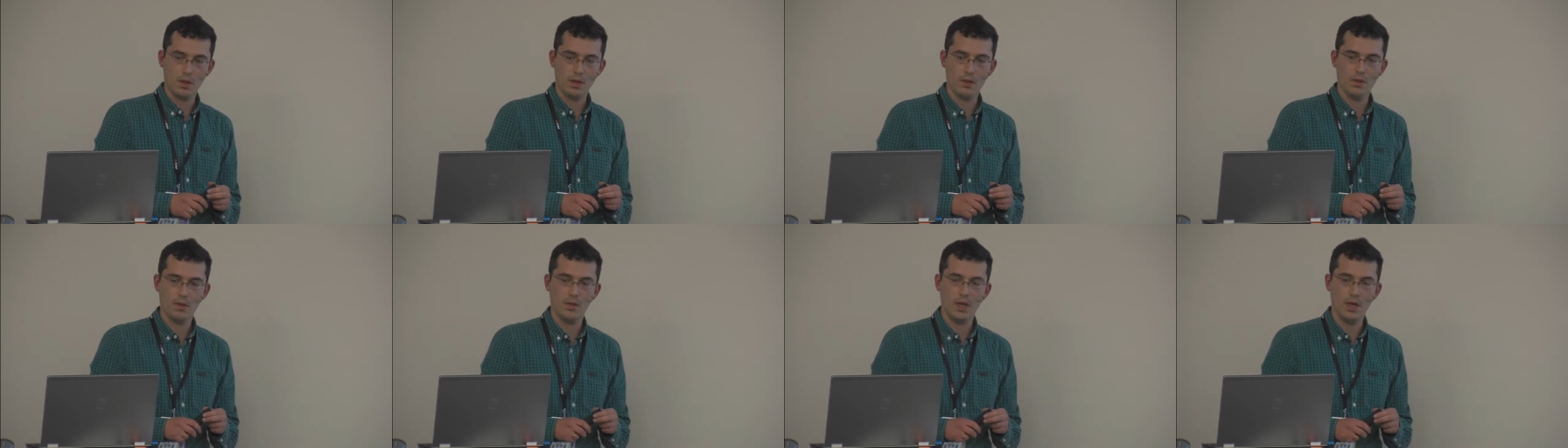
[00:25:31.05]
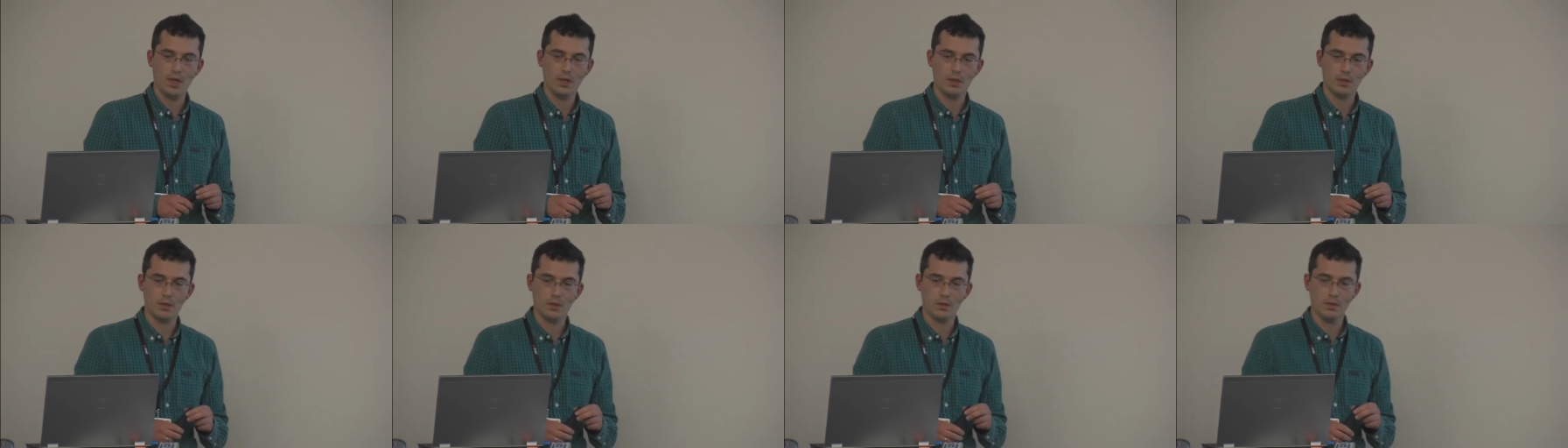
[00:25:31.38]

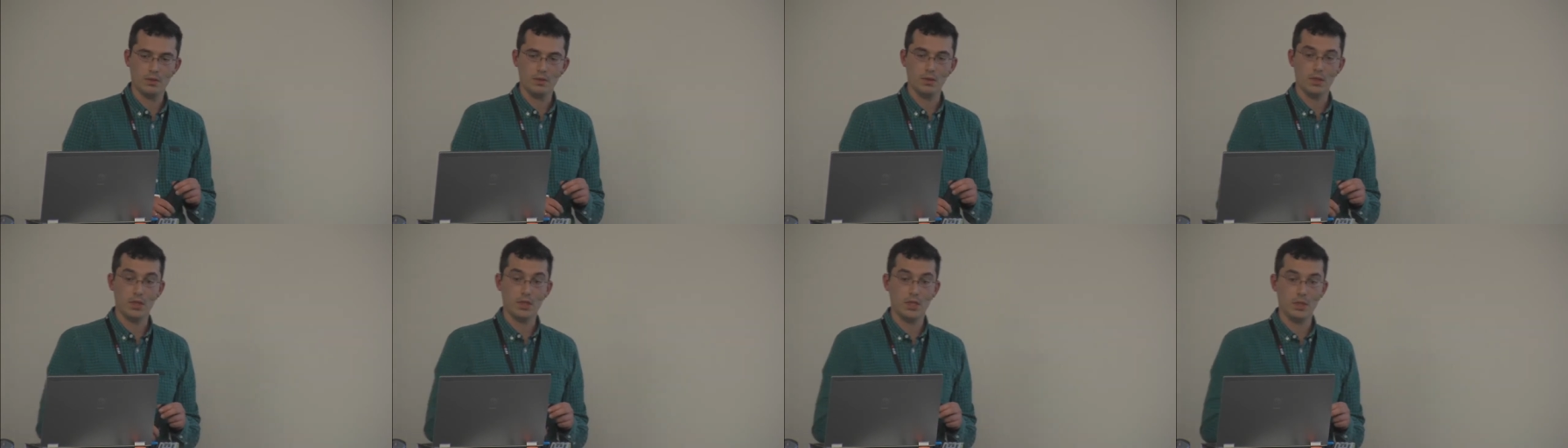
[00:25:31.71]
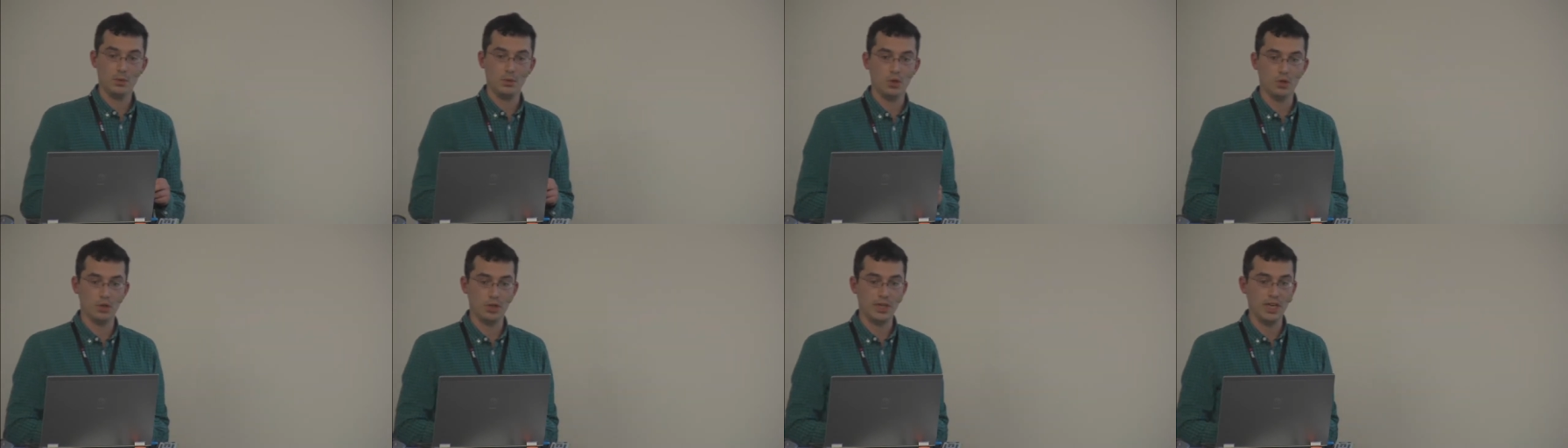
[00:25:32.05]
that the team
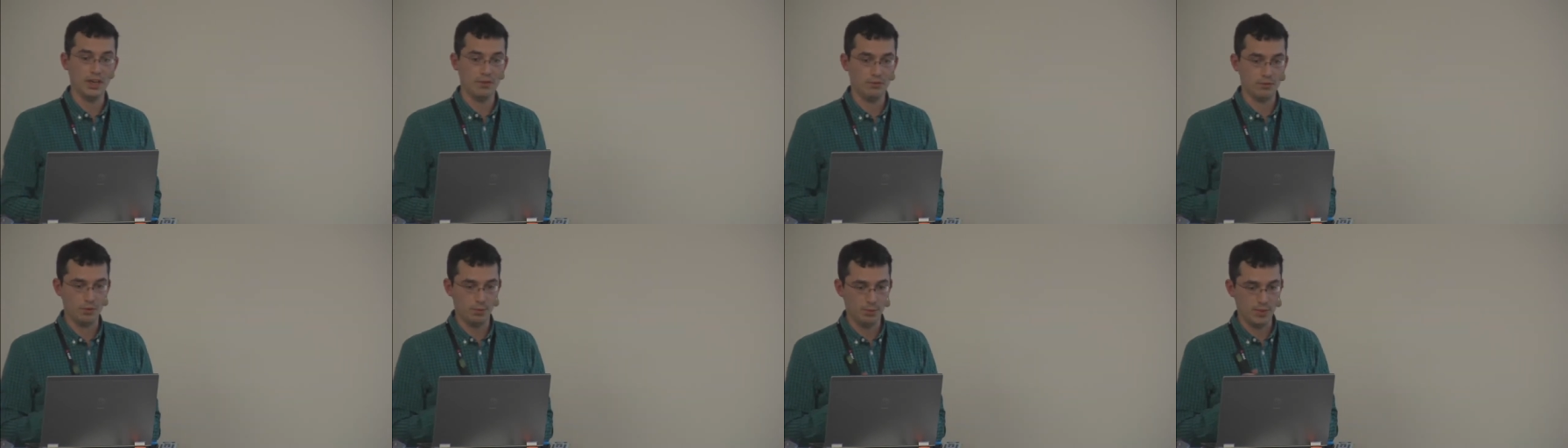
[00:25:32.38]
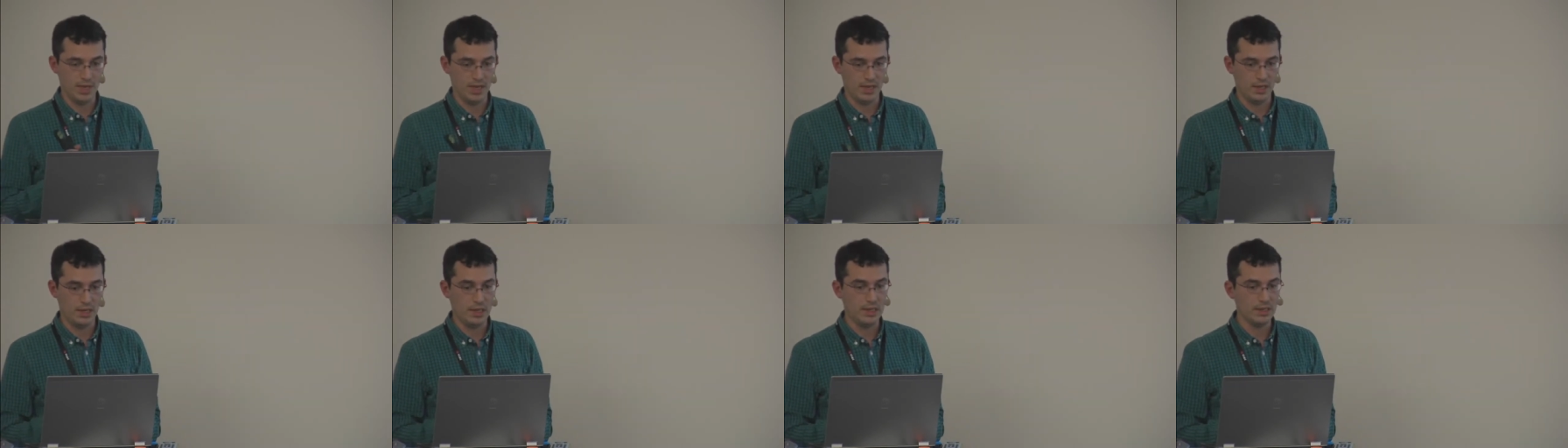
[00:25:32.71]
could get from the
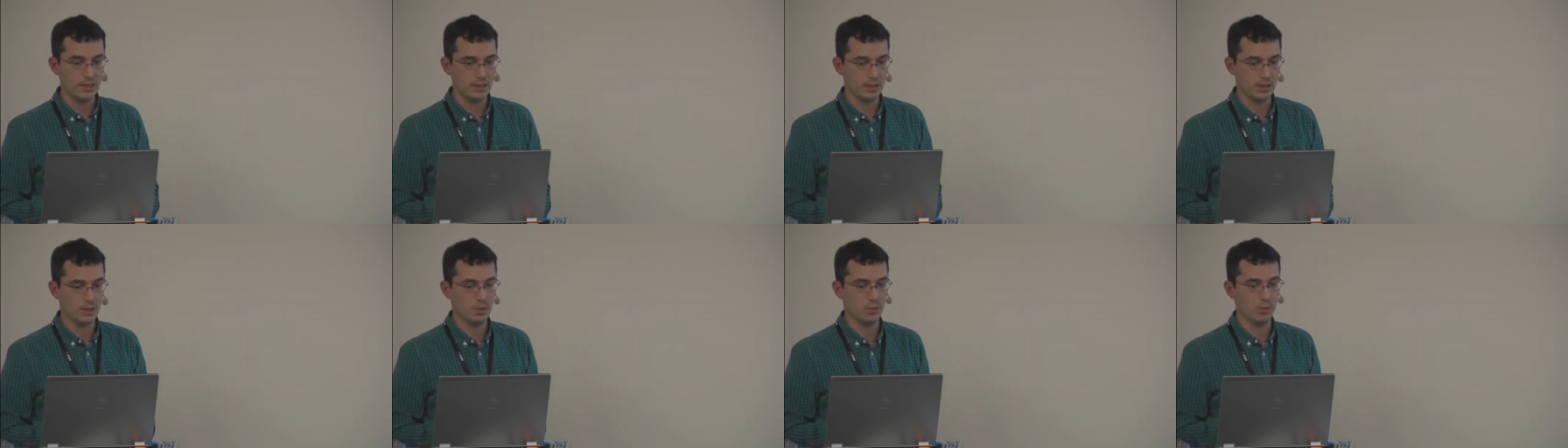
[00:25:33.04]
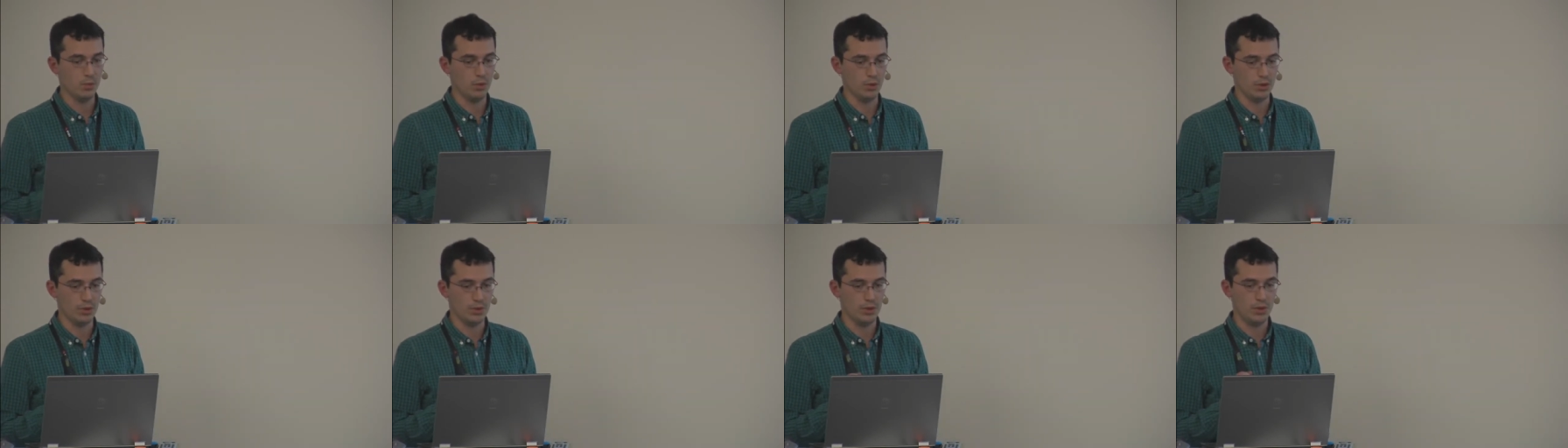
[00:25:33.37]
analytics
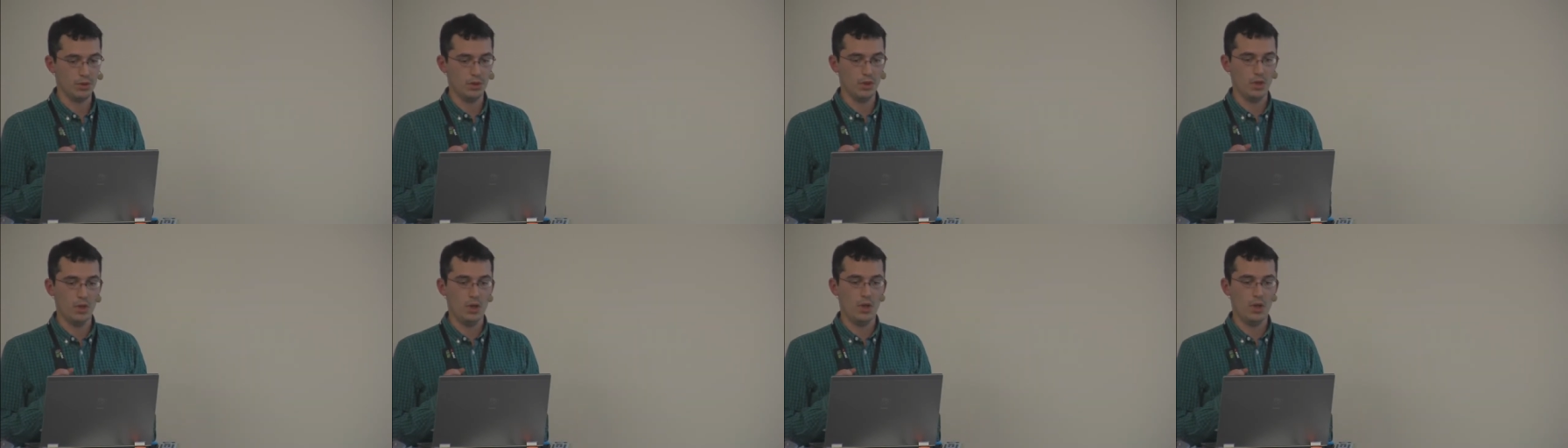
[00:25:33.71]
was